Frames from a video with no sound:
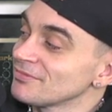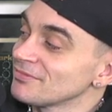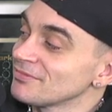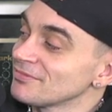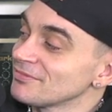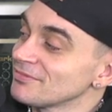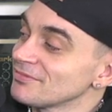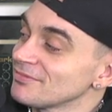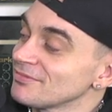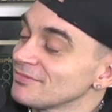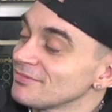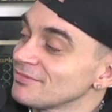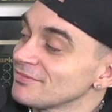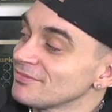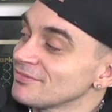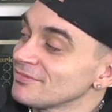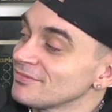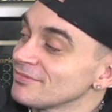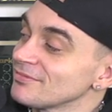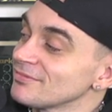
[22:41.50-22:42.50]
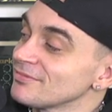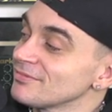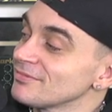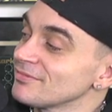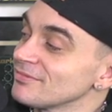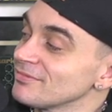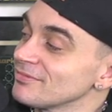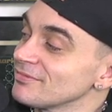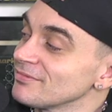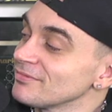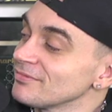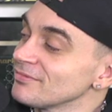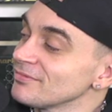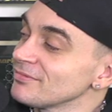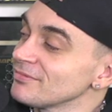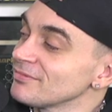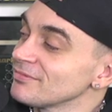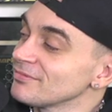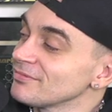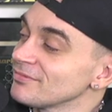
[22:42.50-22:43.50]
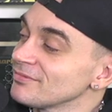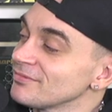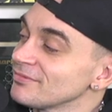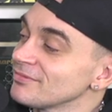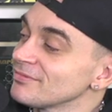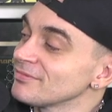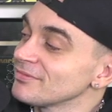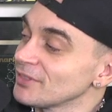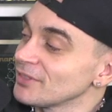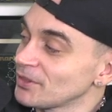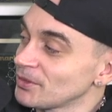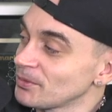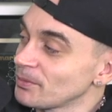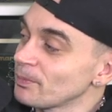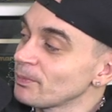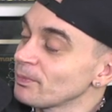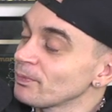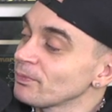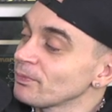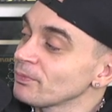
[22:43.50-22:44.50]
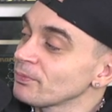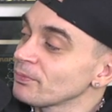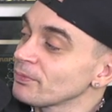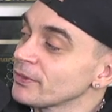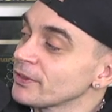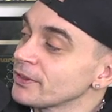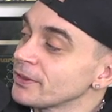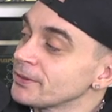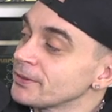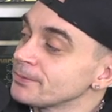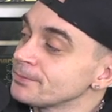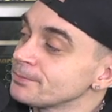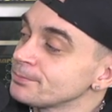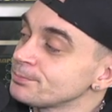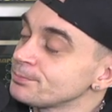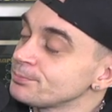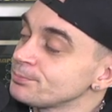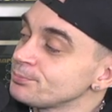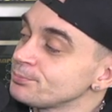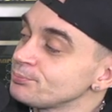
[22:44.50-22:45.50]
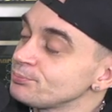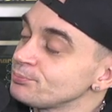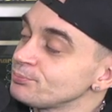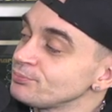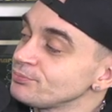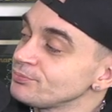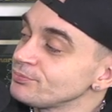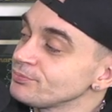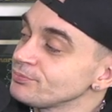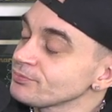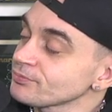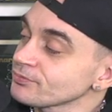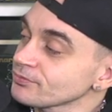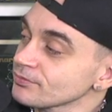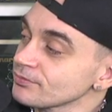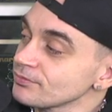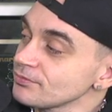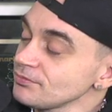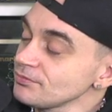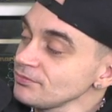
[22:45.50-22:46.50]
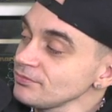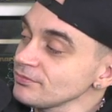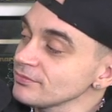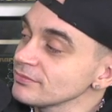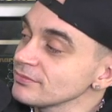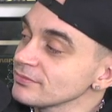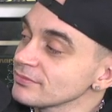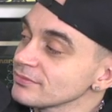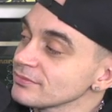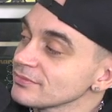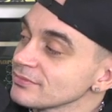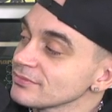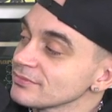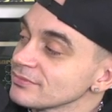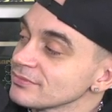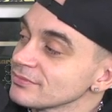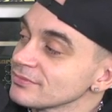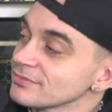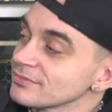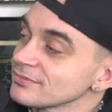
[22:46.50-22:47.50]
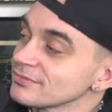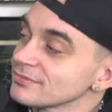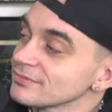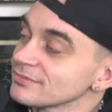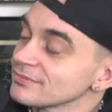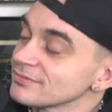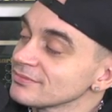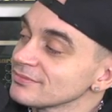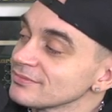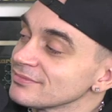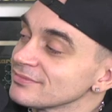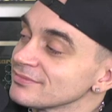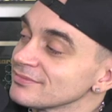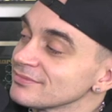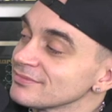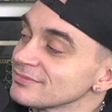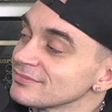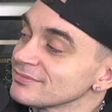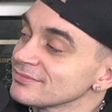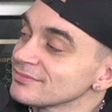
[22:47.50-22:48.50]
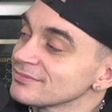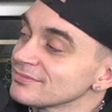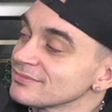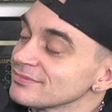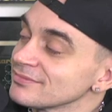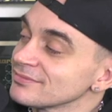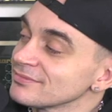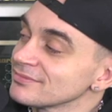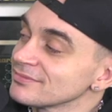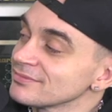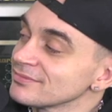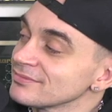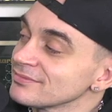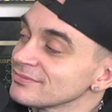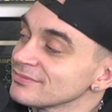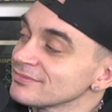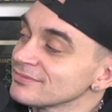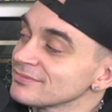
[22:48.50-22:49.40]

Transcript: This person isn't speaking.